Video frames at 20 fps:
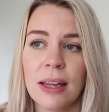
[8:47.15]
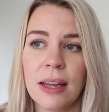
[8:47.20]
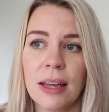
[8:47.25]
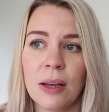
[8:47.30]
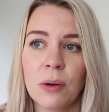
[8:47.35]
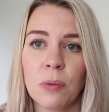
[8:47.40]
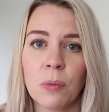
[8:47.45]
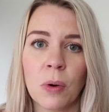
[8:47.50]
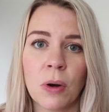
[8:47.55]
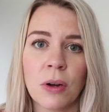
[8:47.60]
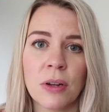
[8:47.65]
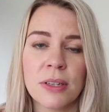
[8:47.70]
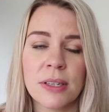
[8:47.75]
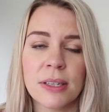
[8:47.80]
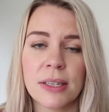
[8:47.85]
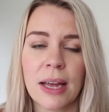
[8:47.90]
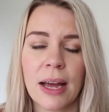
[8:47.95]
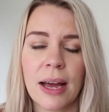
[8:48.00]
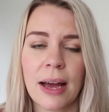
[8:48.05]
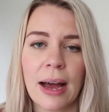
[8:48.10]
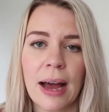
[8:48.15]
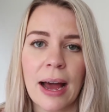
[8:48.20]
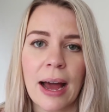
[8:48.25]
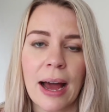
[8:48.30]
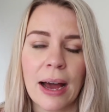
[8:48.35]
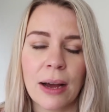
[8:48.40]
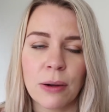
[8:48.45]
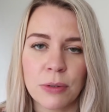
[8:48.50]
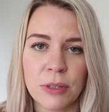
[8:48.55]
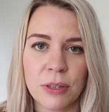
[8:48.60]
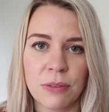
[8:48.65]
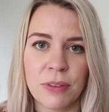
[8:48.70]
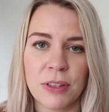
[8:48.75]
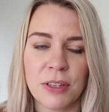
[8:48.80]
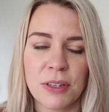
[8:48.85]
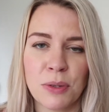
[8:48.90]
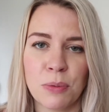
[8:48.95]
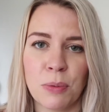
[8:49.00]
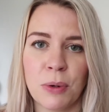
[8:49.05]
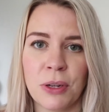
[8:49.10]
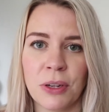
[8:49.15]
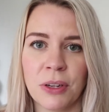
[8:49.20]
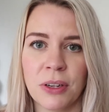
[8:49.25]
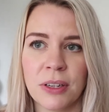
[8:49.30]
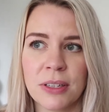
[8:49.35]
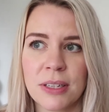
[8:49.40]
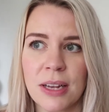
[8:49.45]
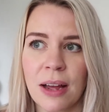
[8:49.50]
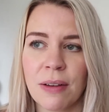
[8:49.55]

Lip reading: It was out of this world.